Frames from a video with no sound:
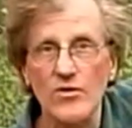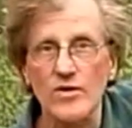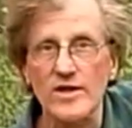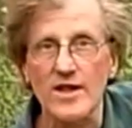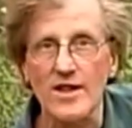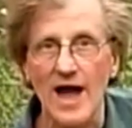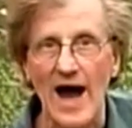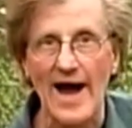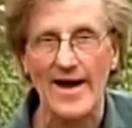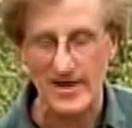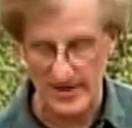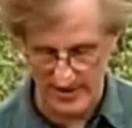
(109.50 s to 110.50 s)
with a
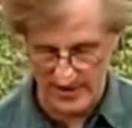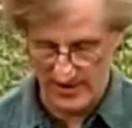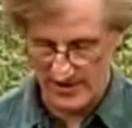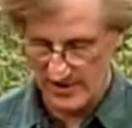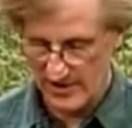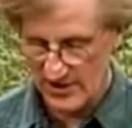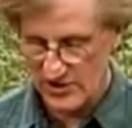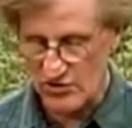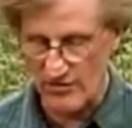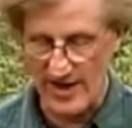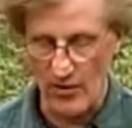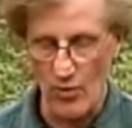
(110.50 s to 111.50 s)
lock, so
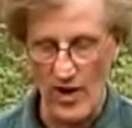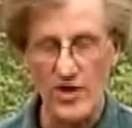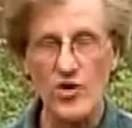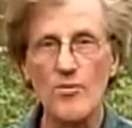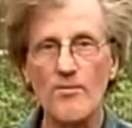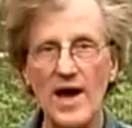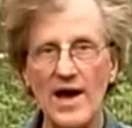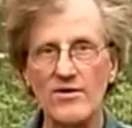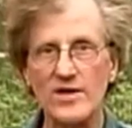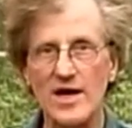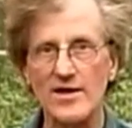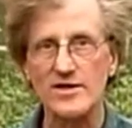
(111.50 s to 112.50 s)
that when you pound
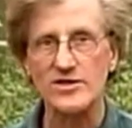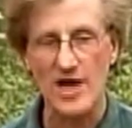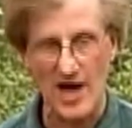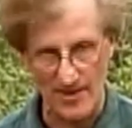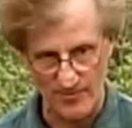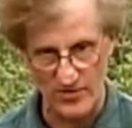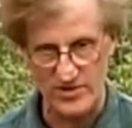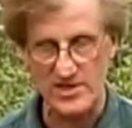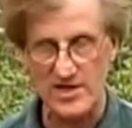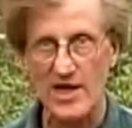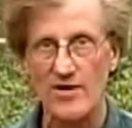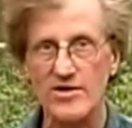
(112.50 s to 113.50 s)
on the top, you'll see
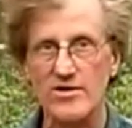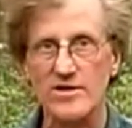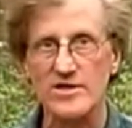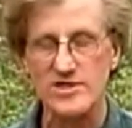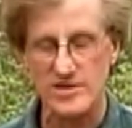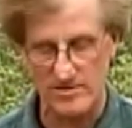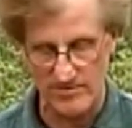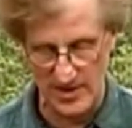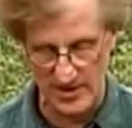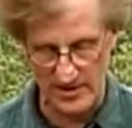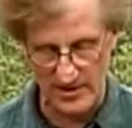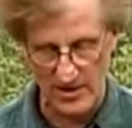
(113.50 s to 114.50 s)
how we do this in a
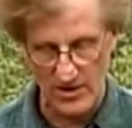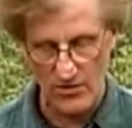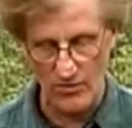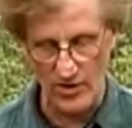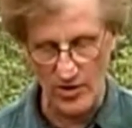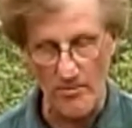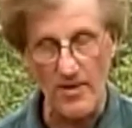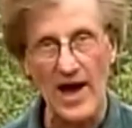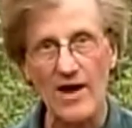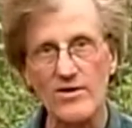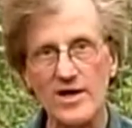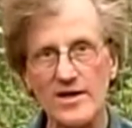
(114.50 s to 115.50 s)
minute, when you
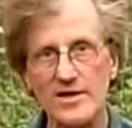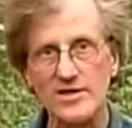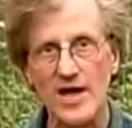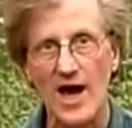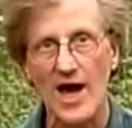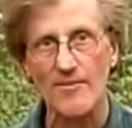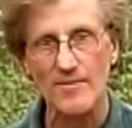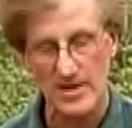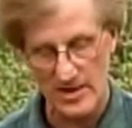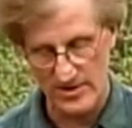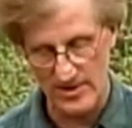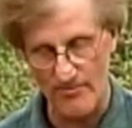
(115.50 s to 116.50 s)
pound on the top,
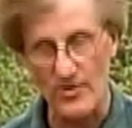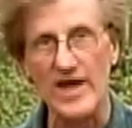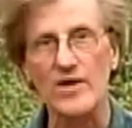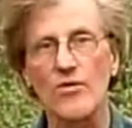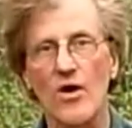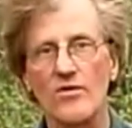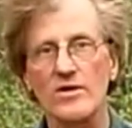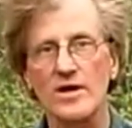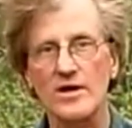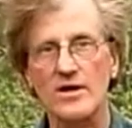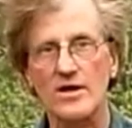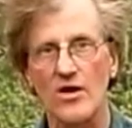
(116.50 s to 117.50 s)
the blade won't
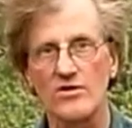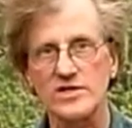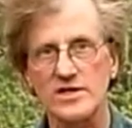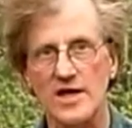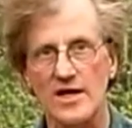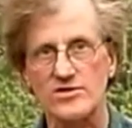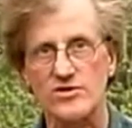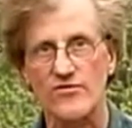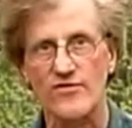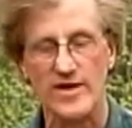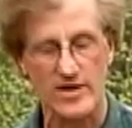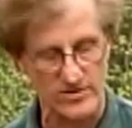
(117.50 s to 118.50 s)
close and cut your
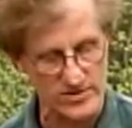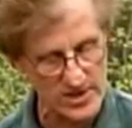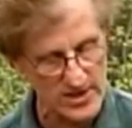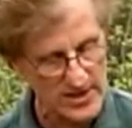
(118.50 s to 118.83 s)
fingers.